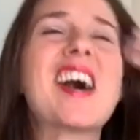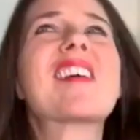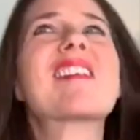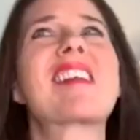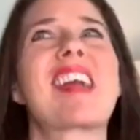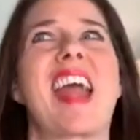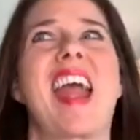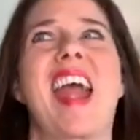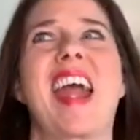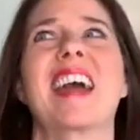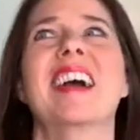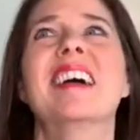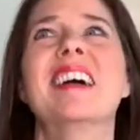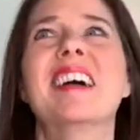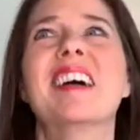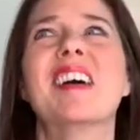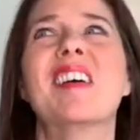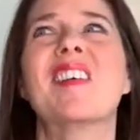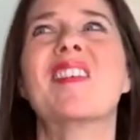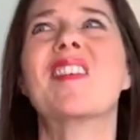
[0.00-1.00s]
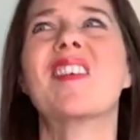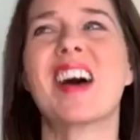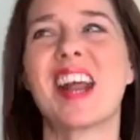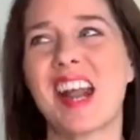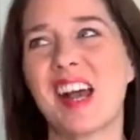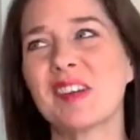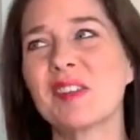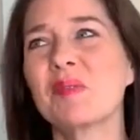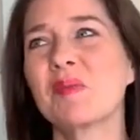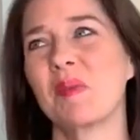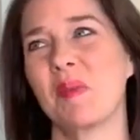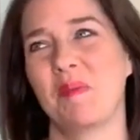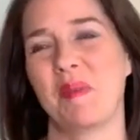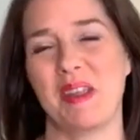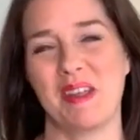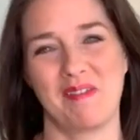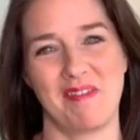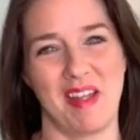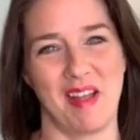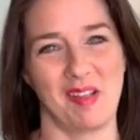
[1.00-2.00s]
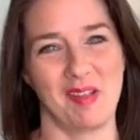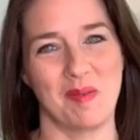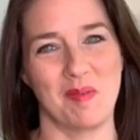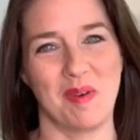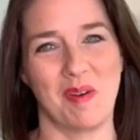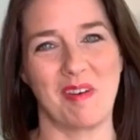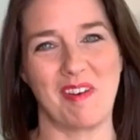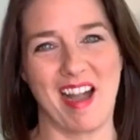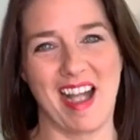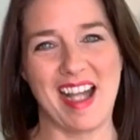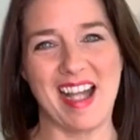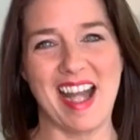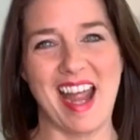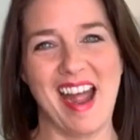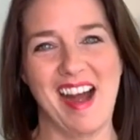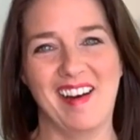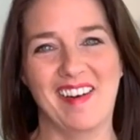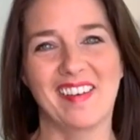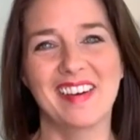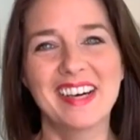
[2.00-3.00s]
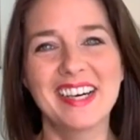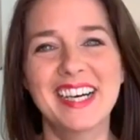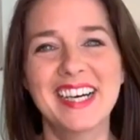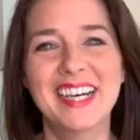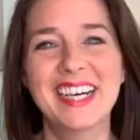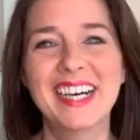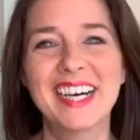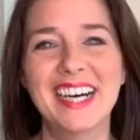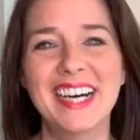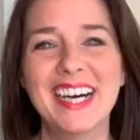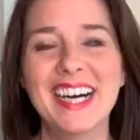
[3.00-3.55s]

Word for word: Okay, what else would be available right now?